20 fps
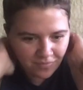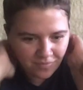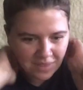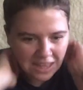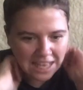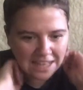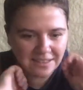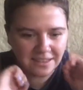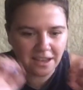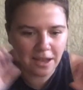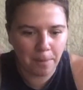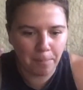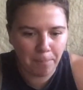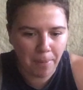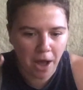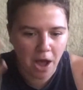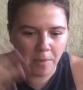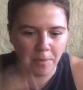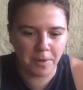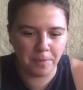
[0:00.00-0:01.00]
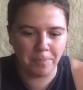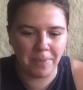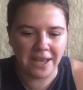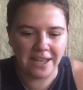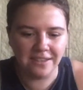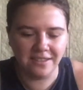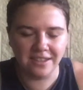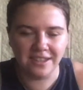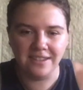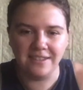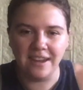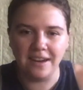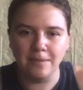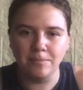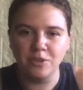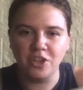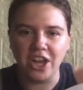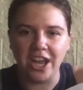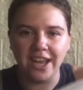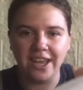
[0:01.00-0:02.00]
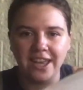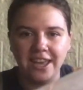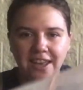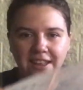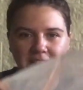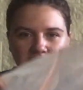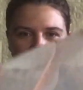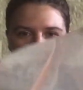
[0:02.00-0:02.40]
It's like a bomber paisley denim jacket, and this